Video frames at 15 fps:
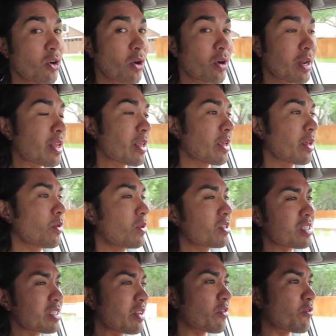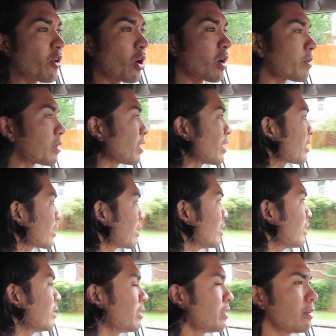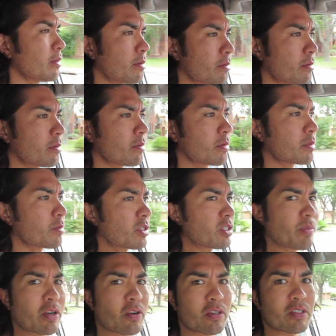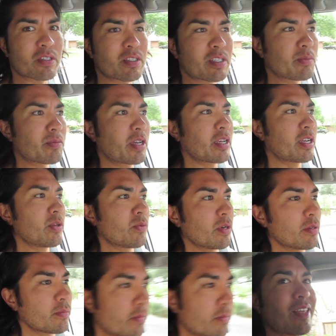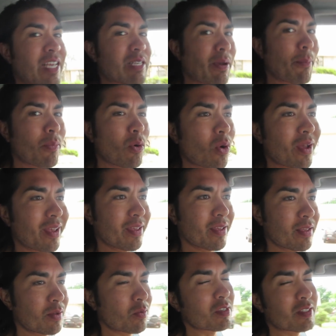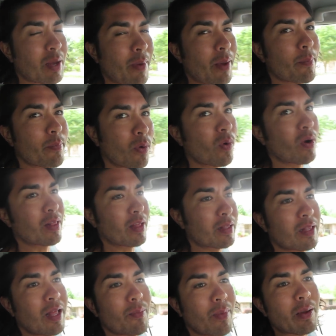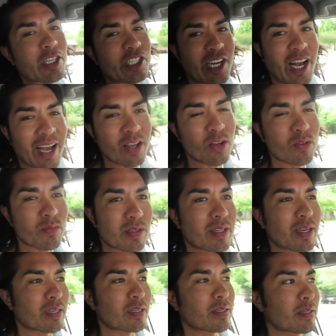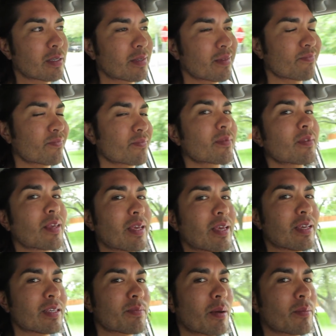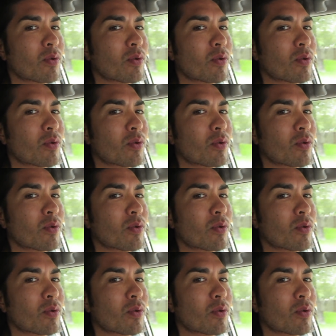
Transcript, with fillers: far, which isn't even far, but like, it's much better to just see Mike anyway. He's my boy. Well, he's not my boy, like, not my child, but like, he's my